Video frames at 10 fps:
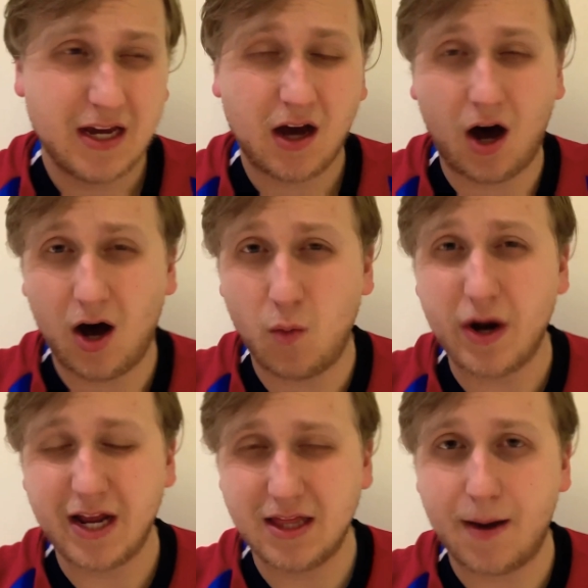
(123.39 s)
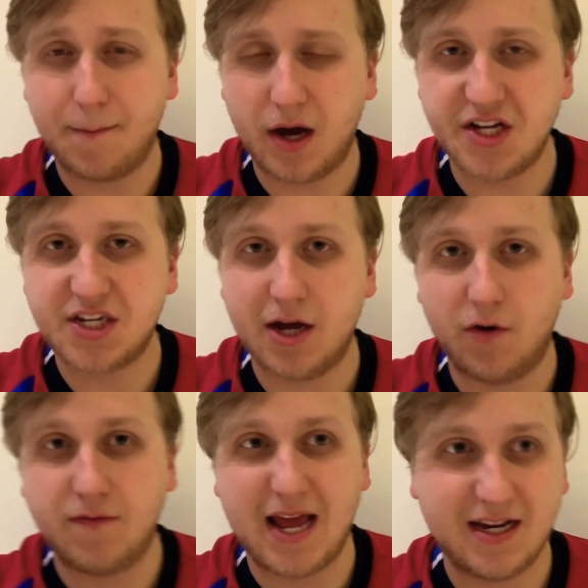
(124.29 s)
Are we in that mindset
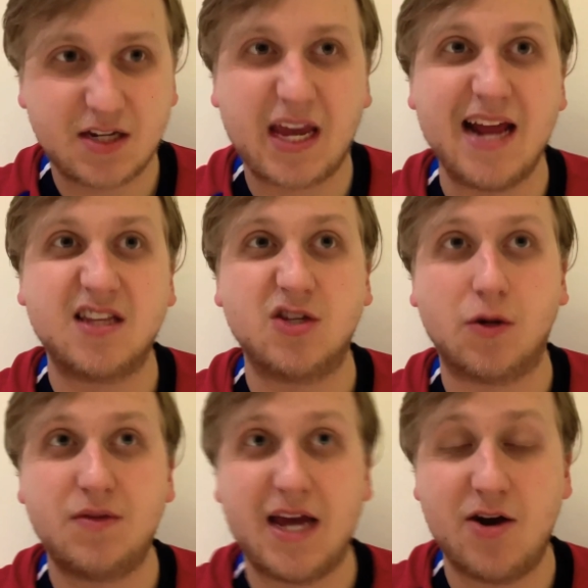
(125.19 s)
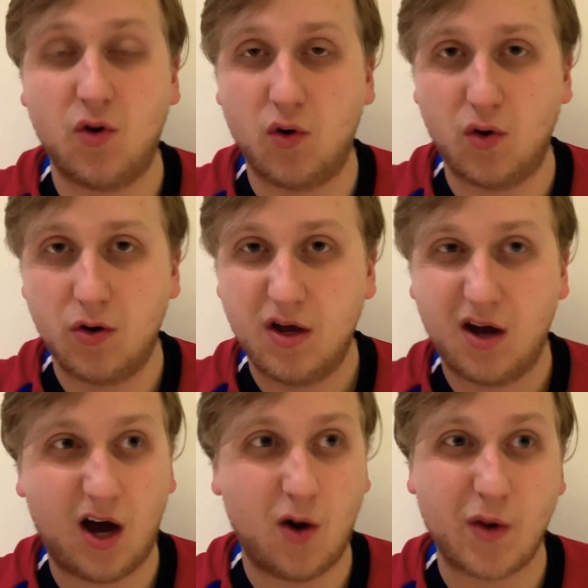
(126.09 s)
of let's get into the top 10, or
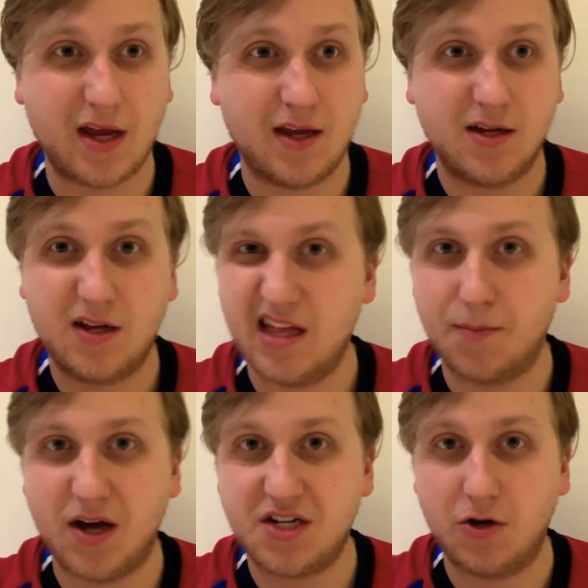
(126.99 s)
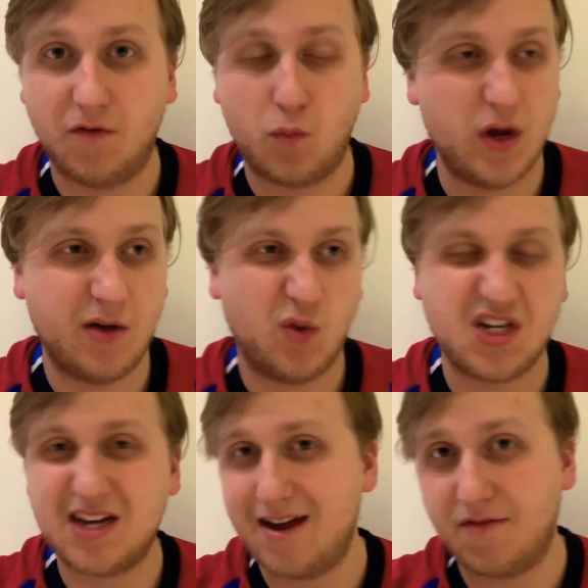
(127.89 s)
are we in the mindset of we're
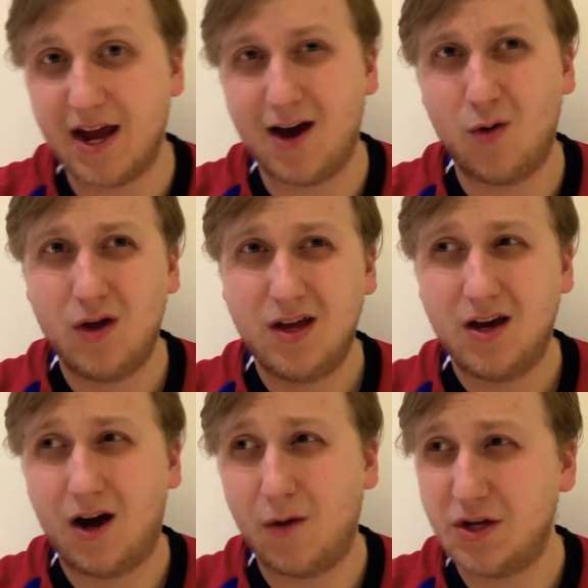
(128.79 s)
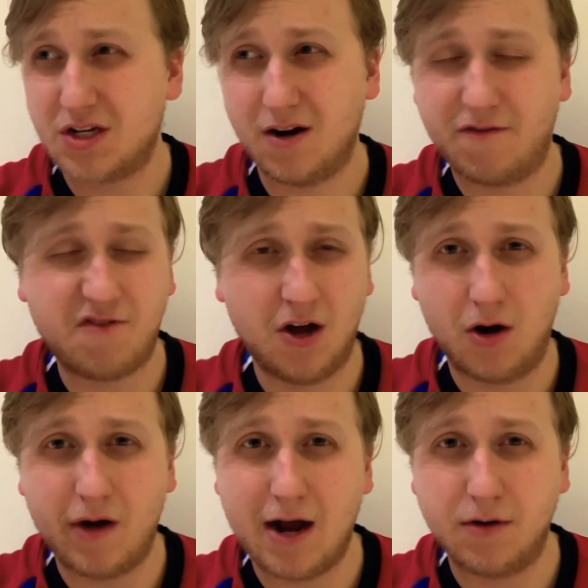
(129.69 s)
safe now? Are we just going to flirt
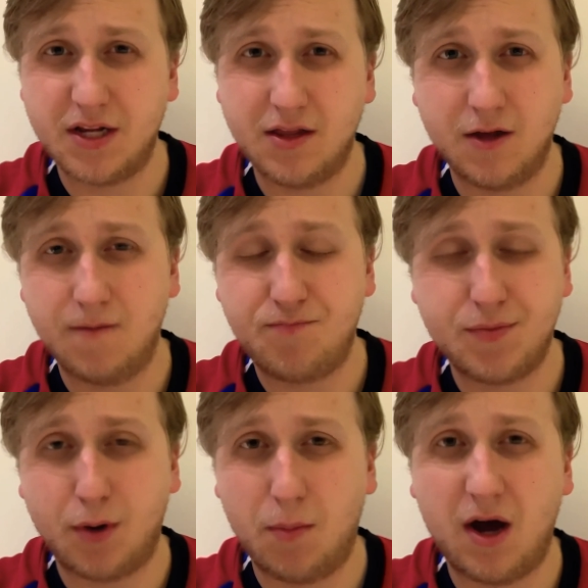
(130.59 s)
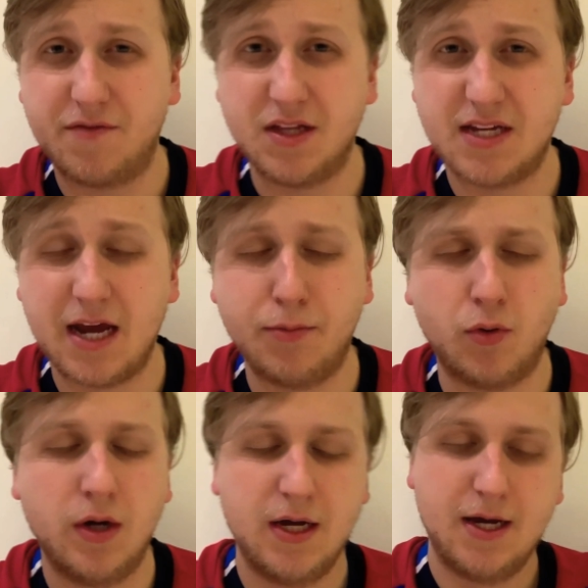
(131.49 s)
around in the bottom half of the table?
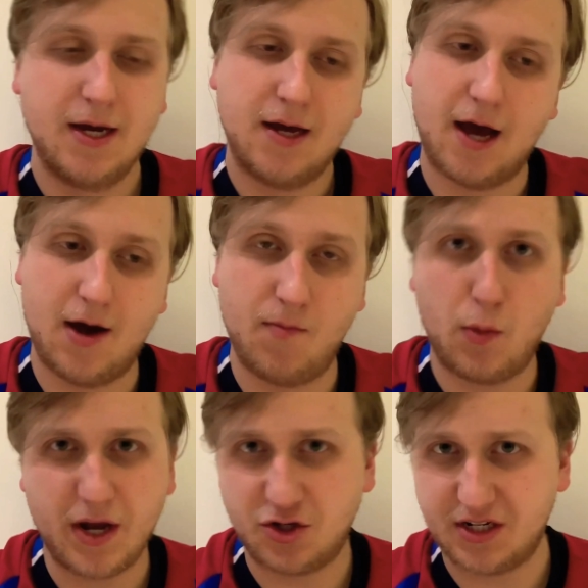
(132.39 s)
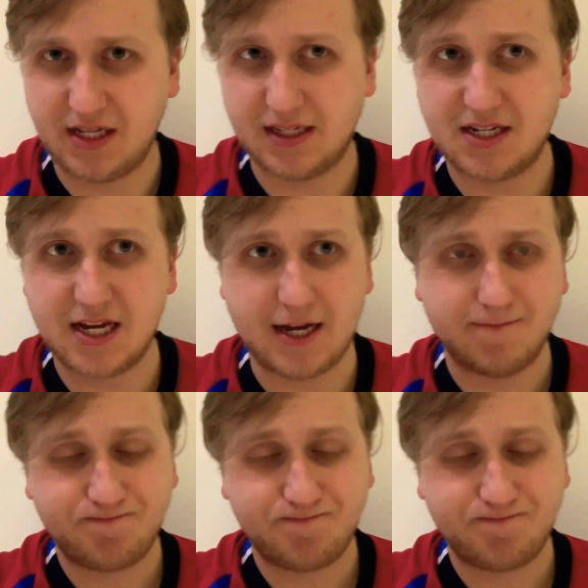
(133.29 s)
It'll be interesting to see.